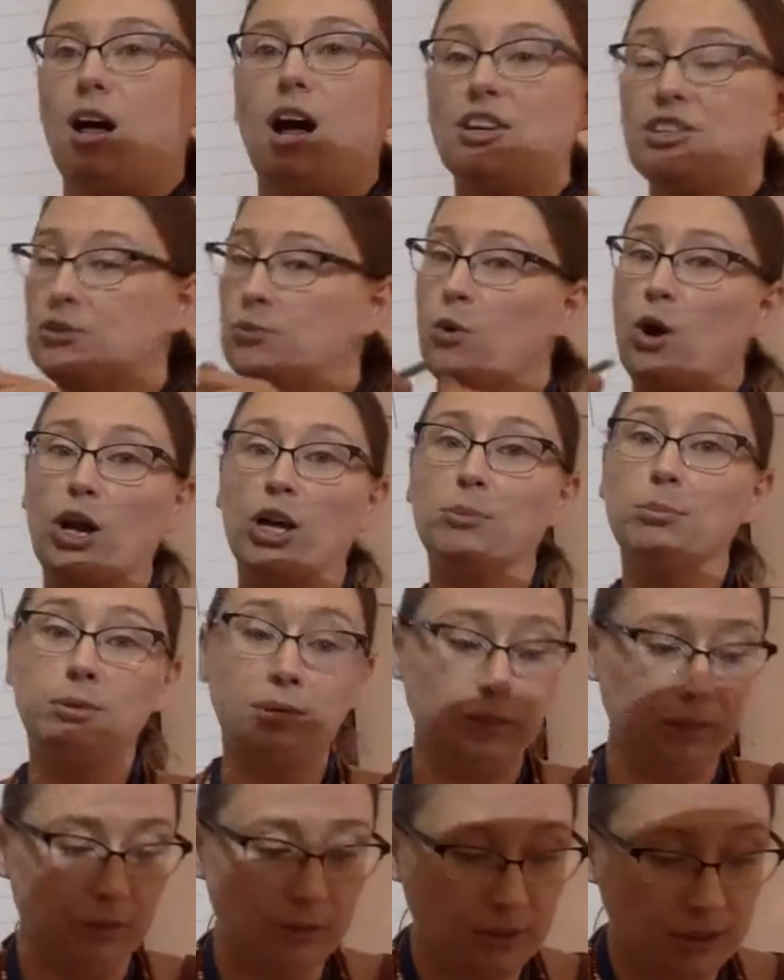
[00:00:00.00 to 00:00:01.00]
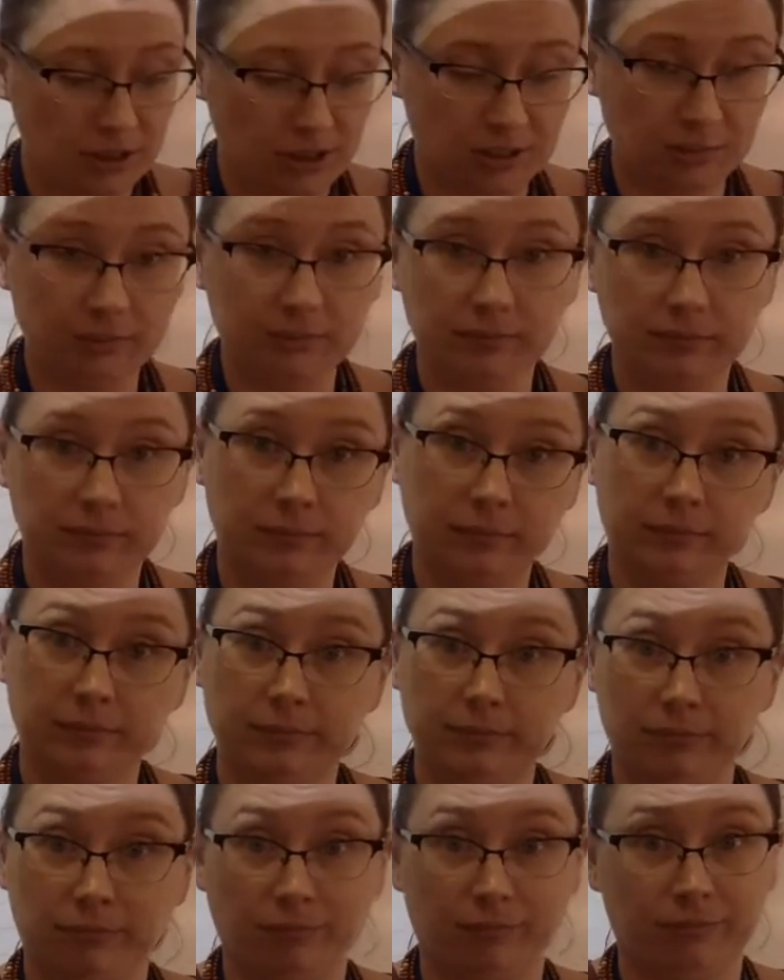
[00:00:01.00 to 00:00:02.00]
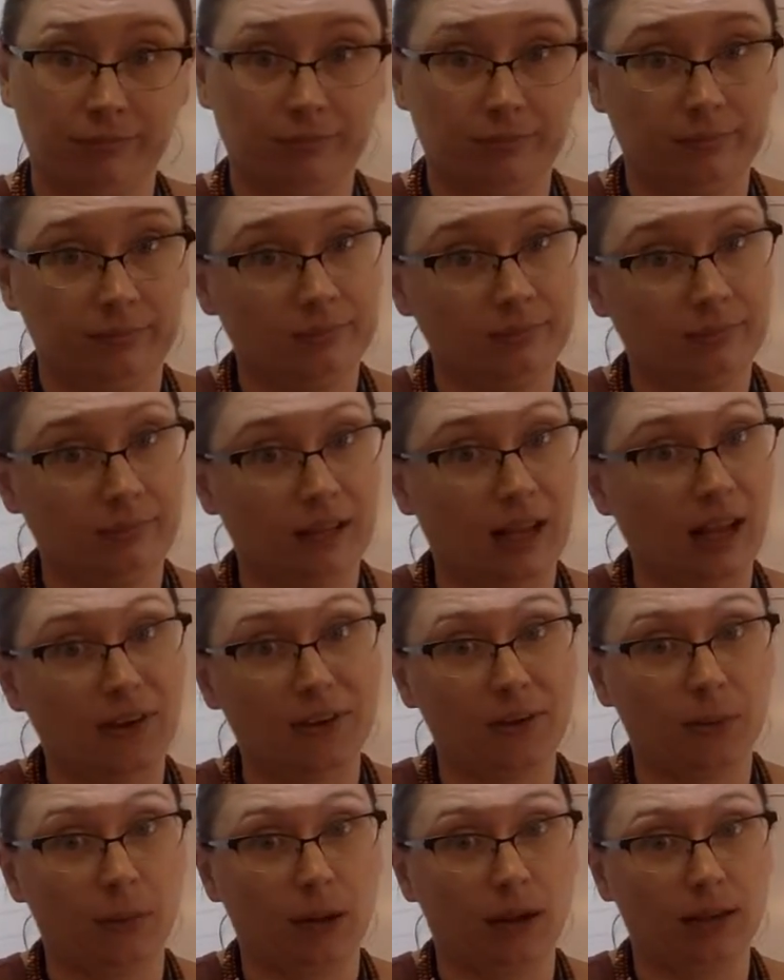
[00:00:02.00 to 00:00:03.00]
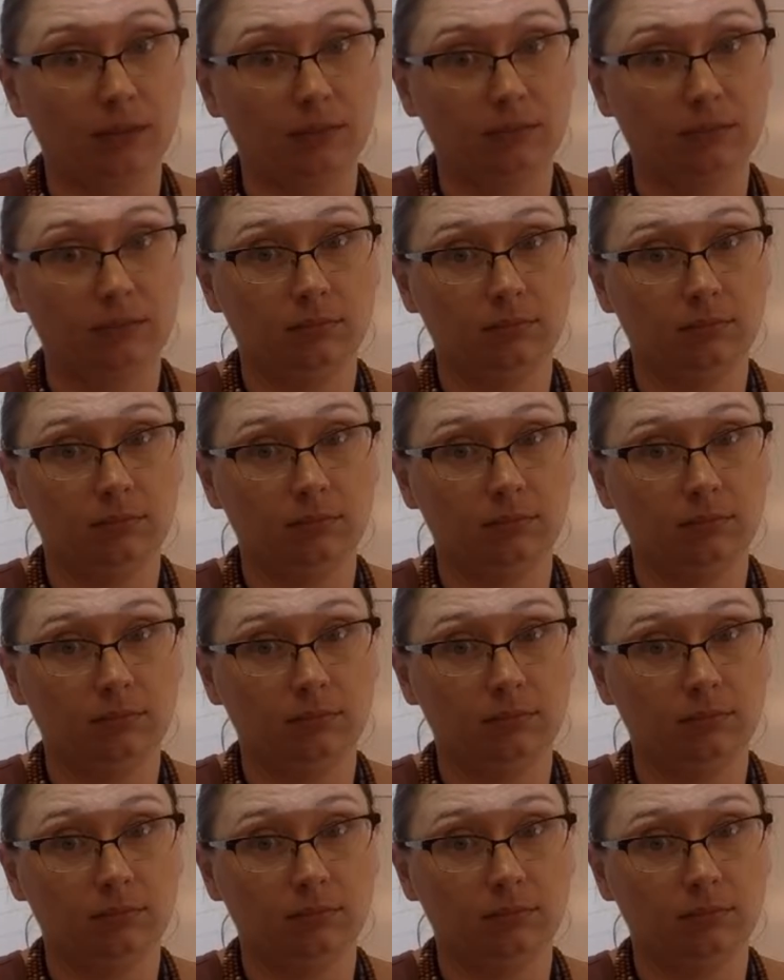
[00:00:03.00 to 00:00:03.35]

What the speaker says: launching water balloons. I don't know why.